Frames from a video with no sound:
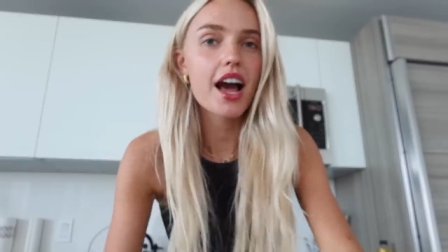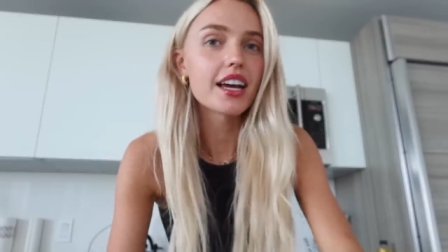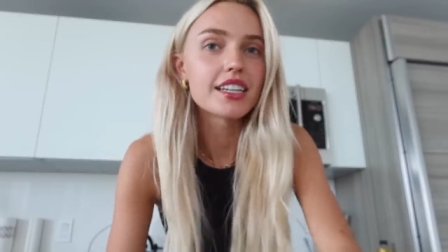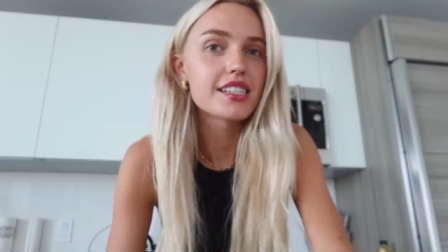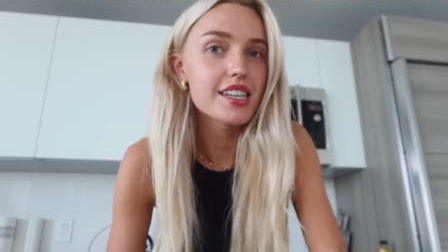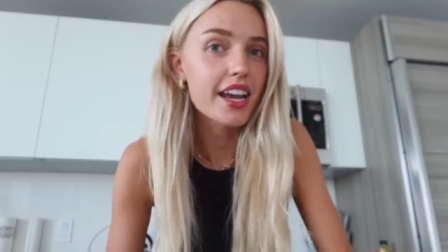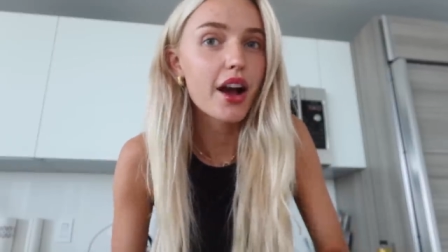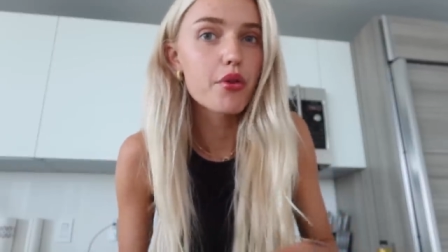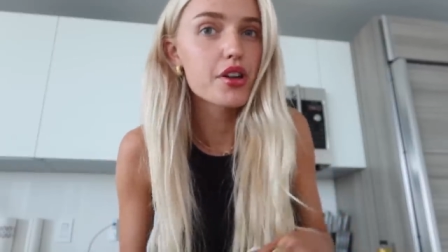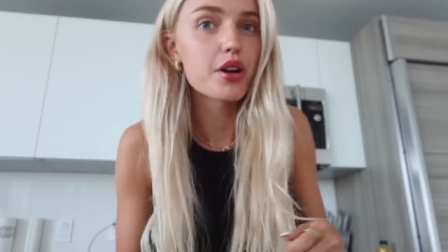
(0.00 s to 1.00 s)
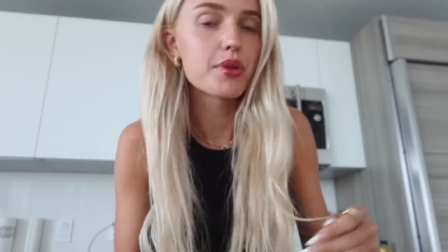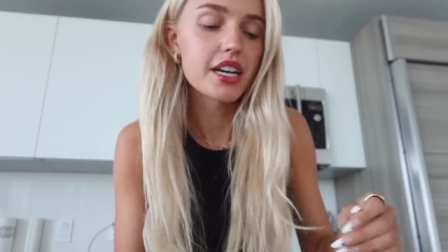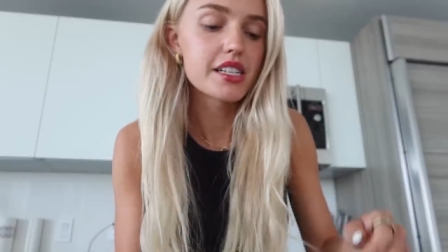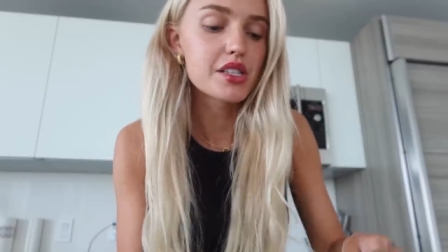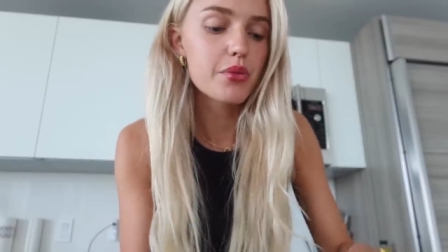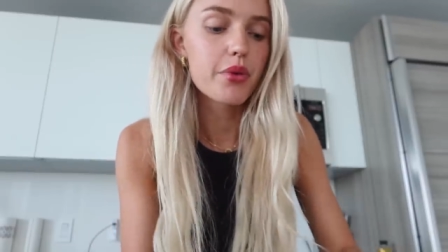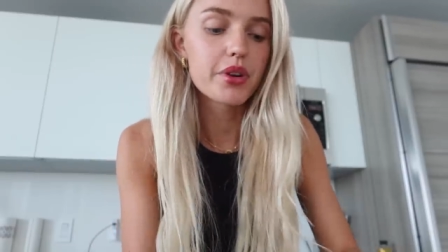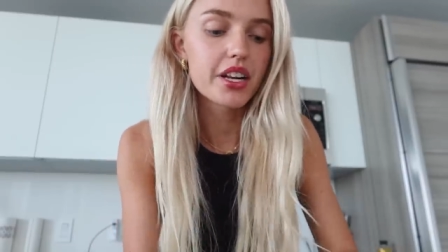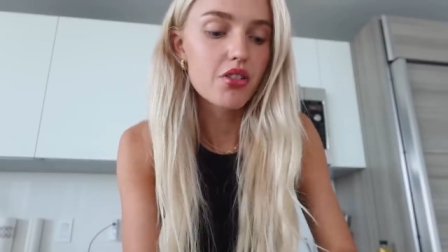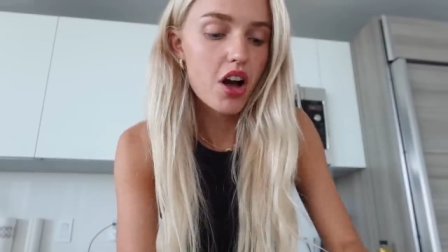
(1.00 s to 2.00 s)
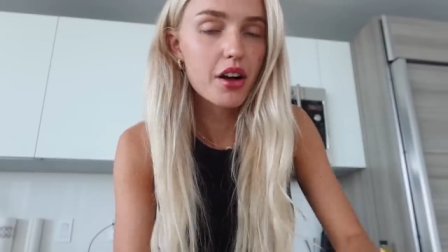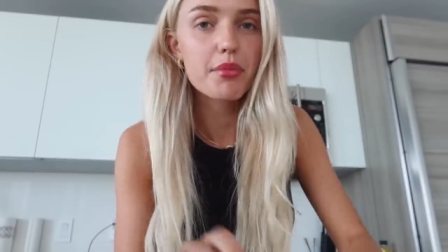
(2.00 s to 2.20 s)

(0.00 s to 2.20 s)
I need to hang out with her because we would get along.